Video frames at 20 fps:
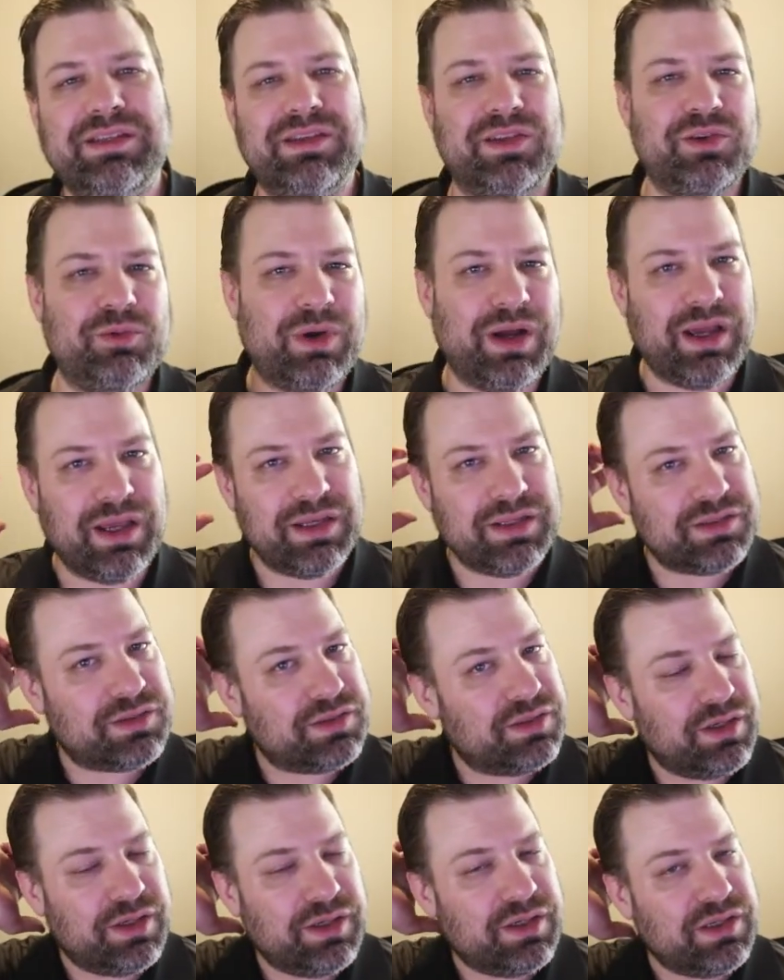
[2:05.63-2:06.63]

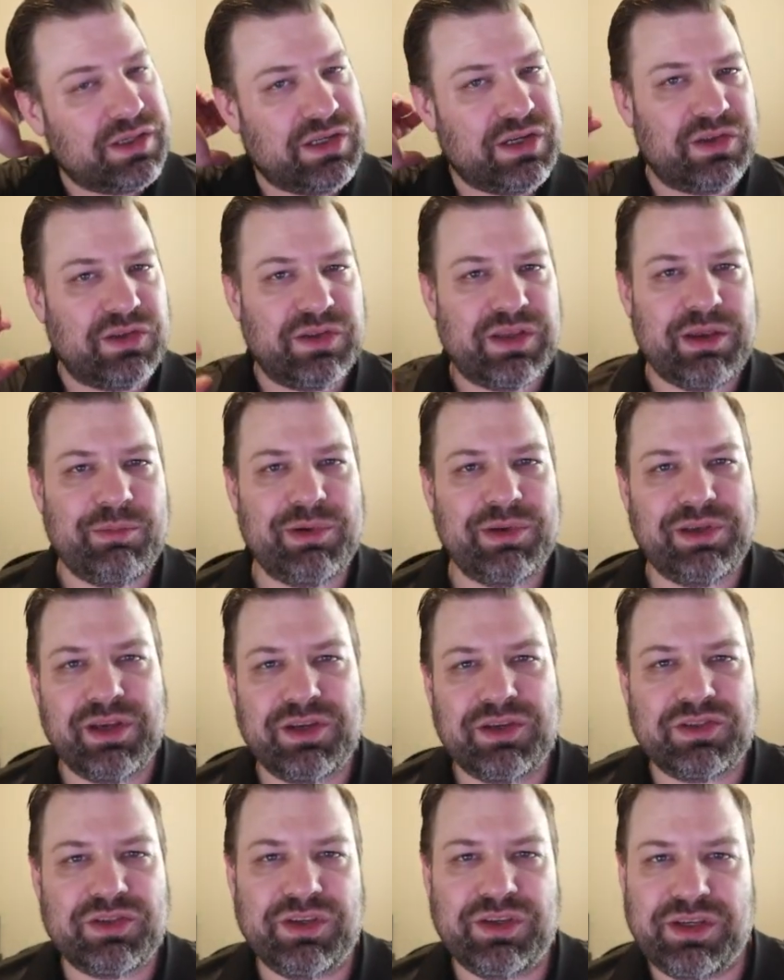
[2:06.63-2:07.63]
Otherwise, they
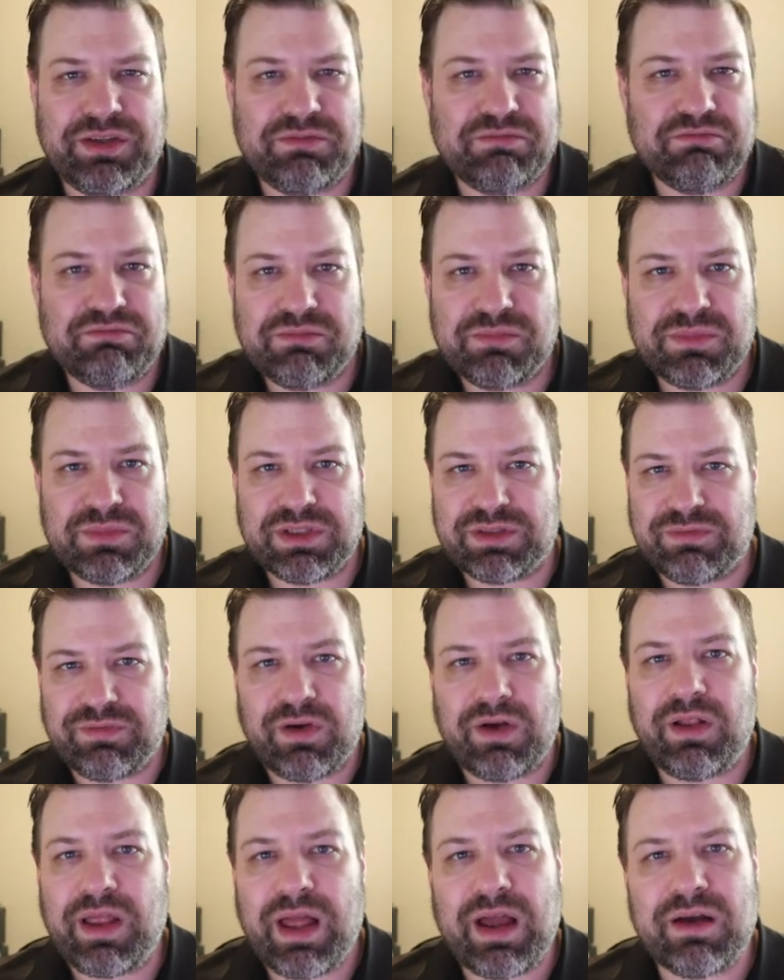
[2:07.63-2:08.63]
potentially just
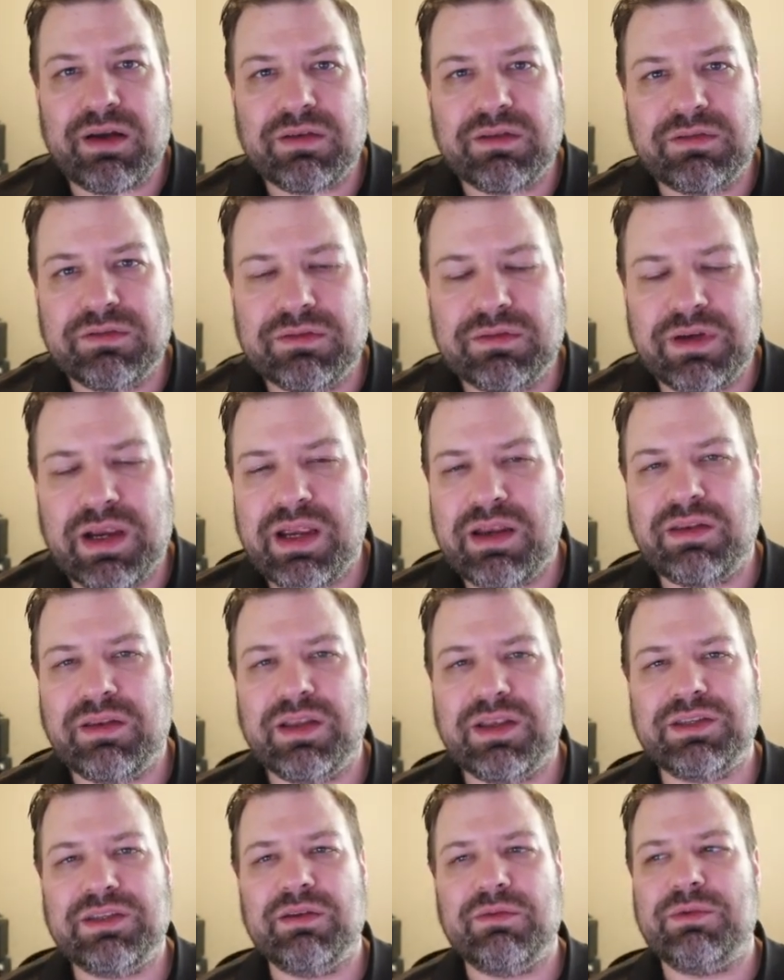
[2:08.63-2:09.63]
fall out, right? And
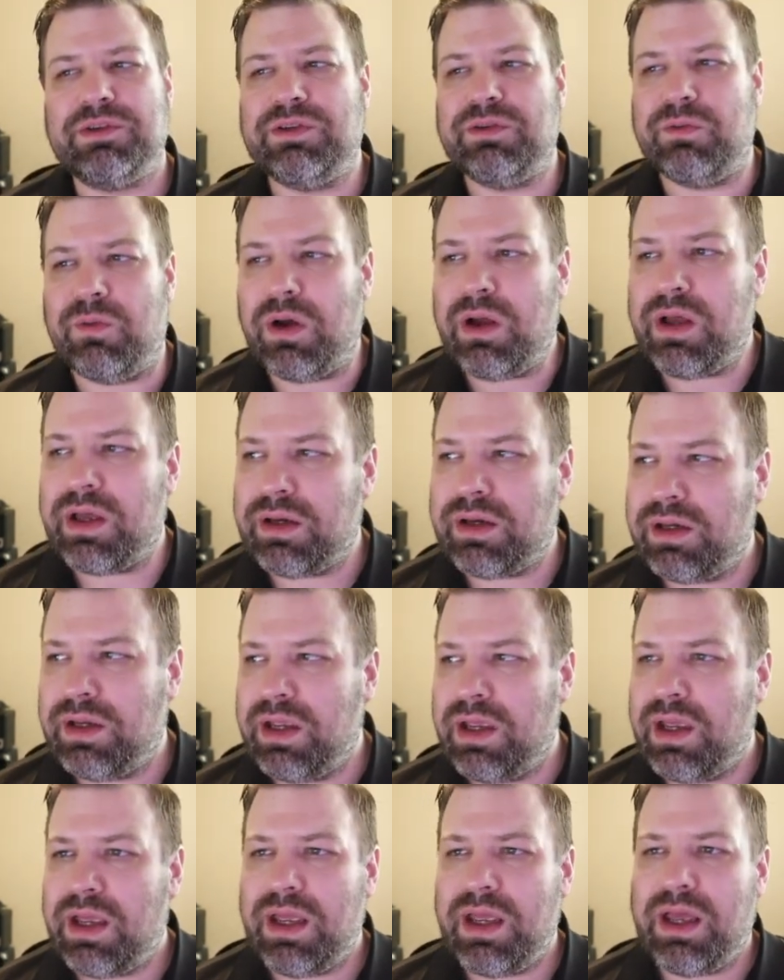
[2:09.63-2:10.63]
that's not what you want.
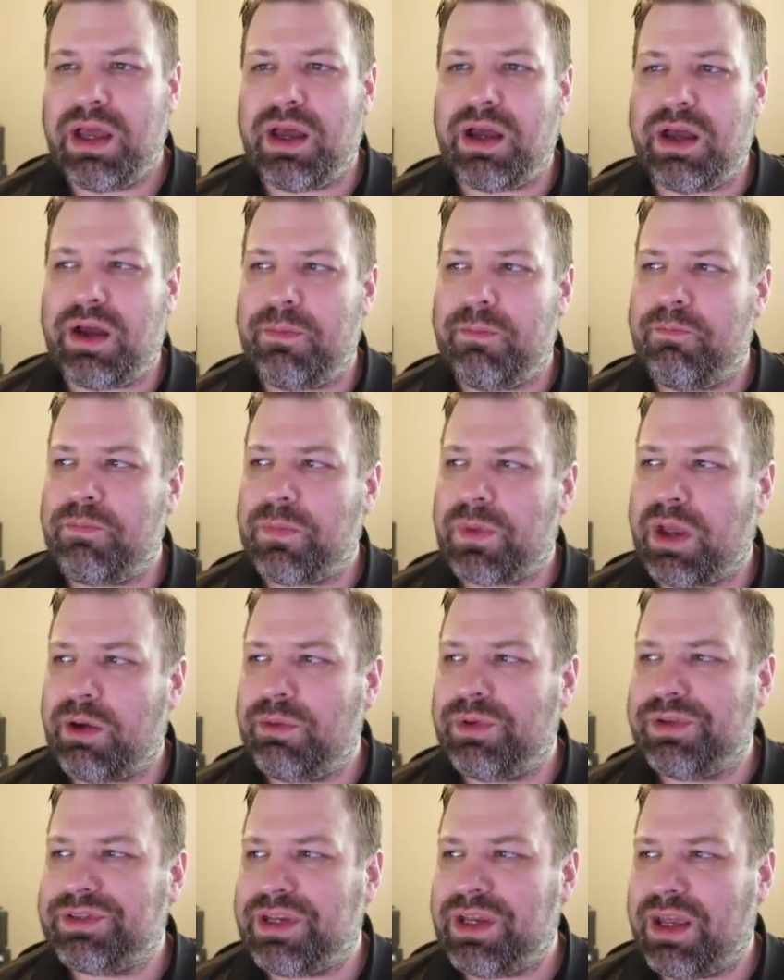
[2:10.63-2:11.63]
I
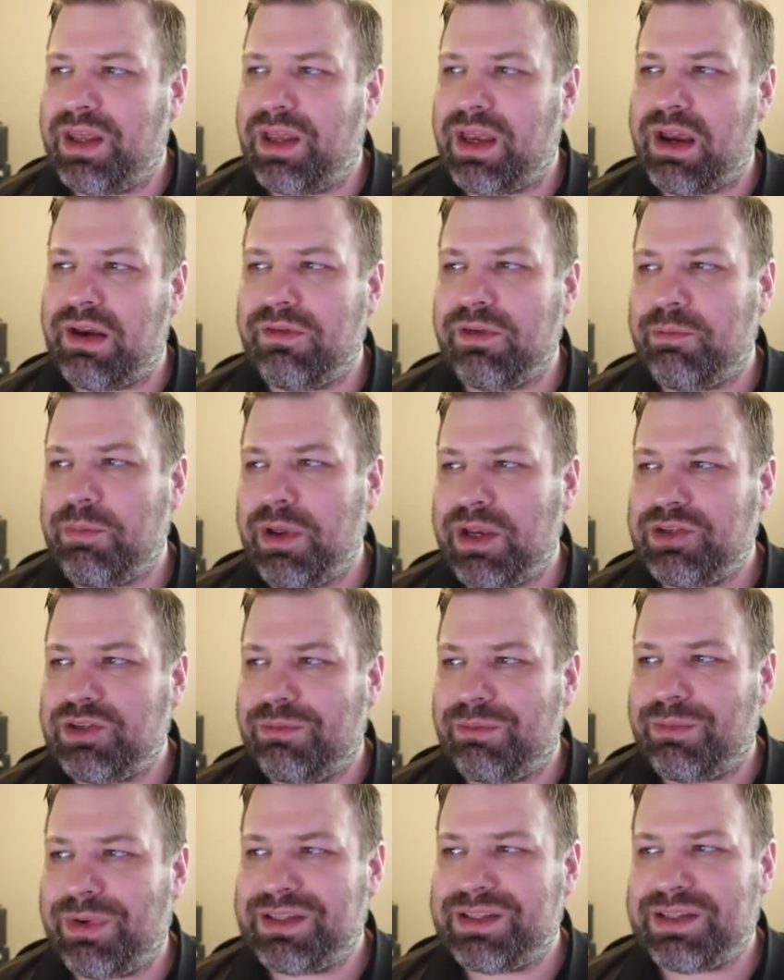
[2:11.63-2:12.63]
will say every page on
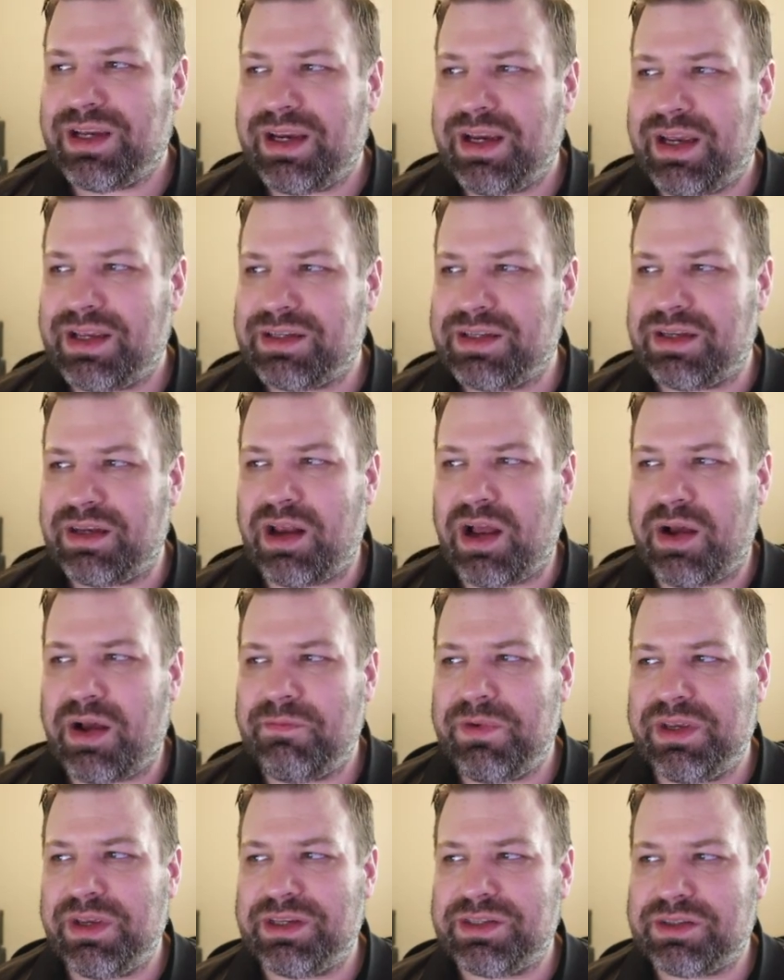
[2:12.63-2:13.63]
my site has an
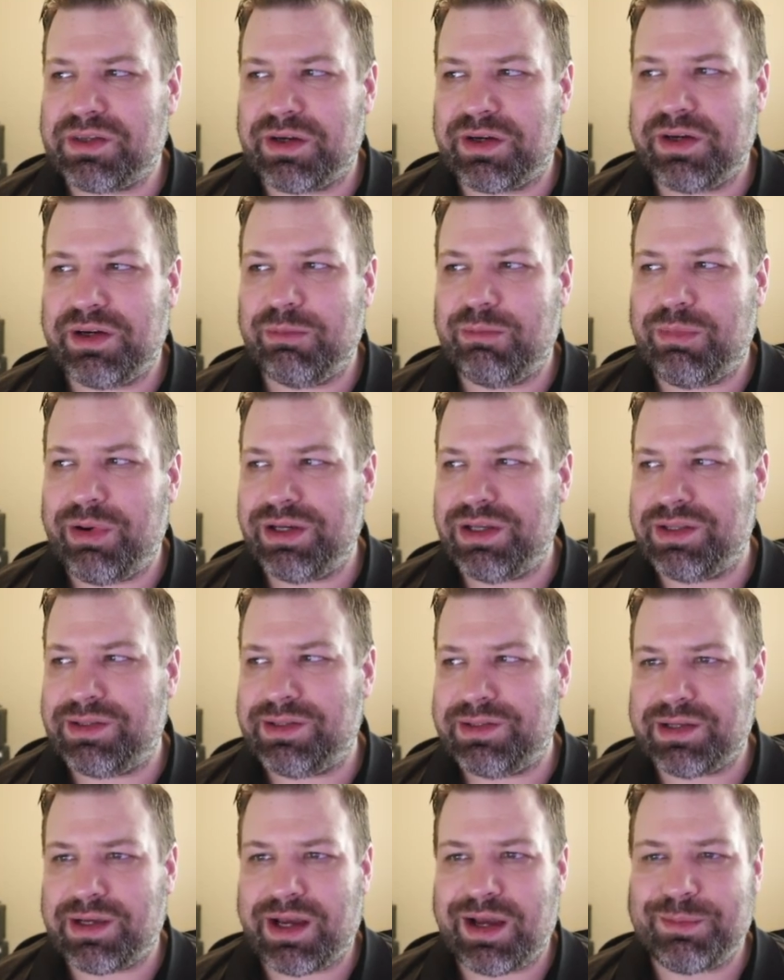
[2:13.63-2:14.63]
obvious start here button at the
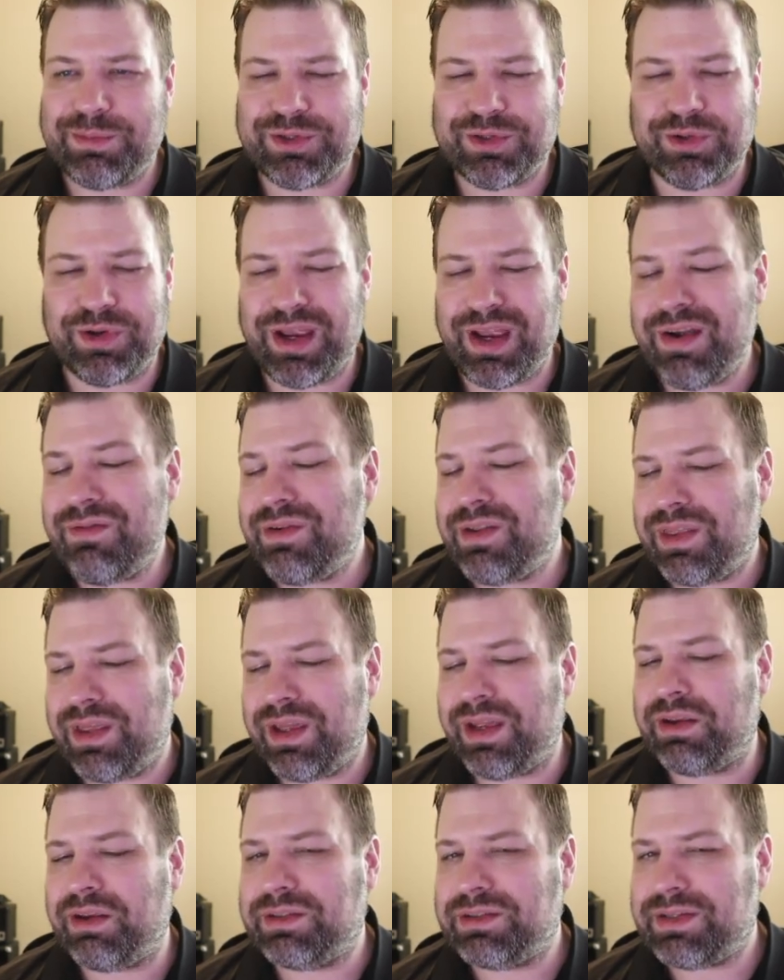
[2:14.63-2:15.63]
top, so
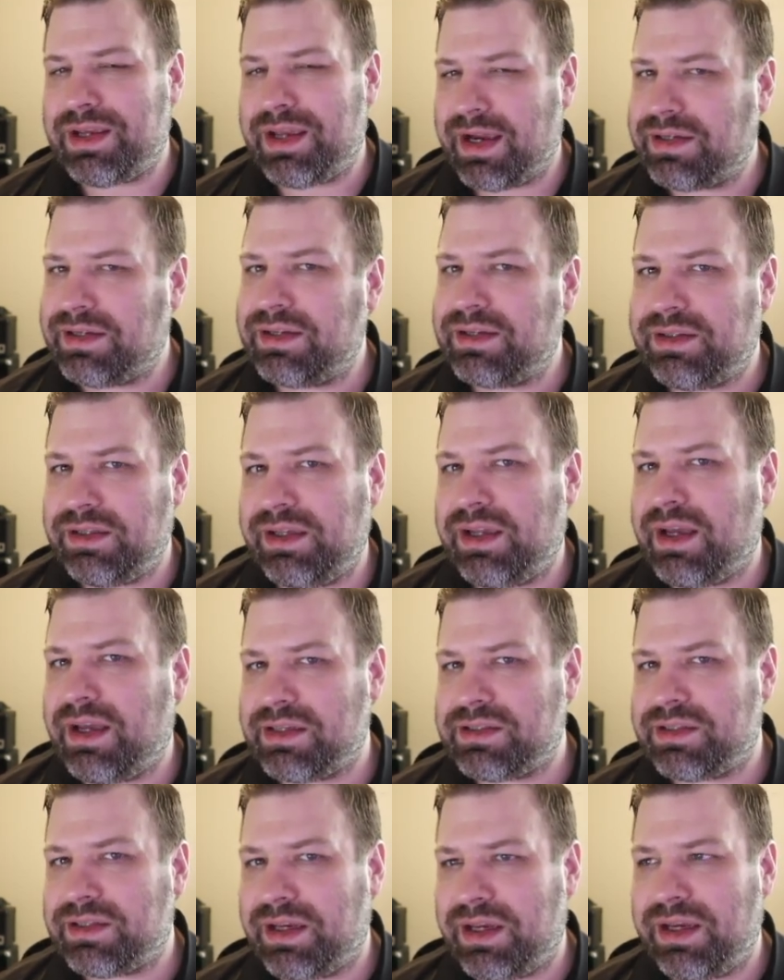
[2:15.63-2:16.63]
everything technically
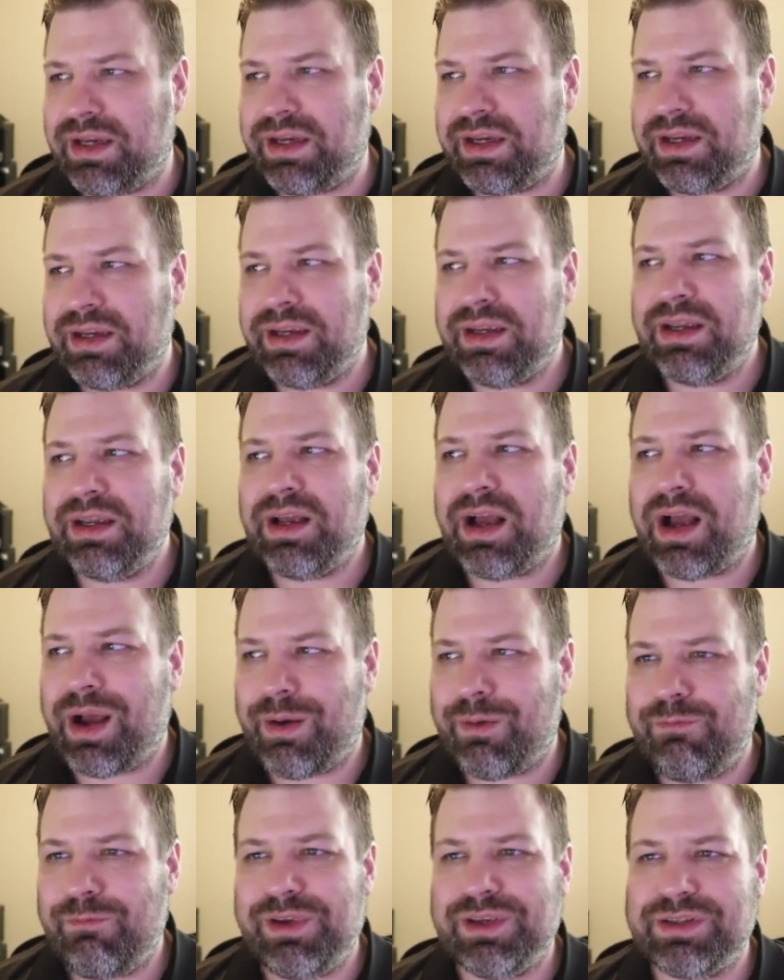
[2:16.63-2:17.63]
has a
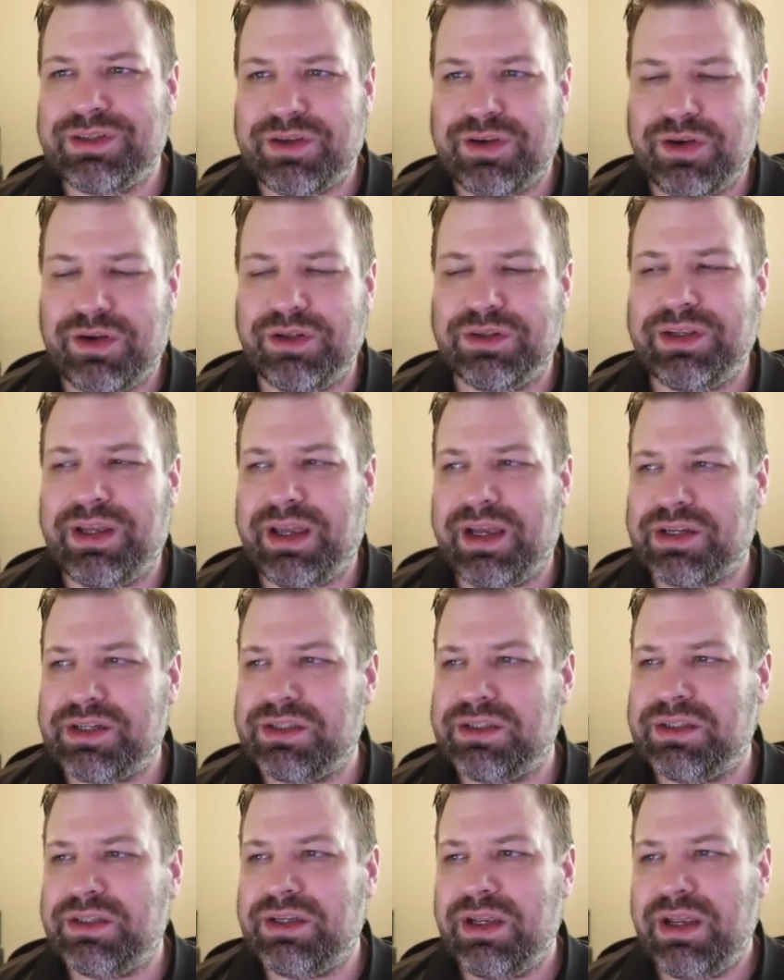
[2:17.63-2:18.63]
obvious call to action.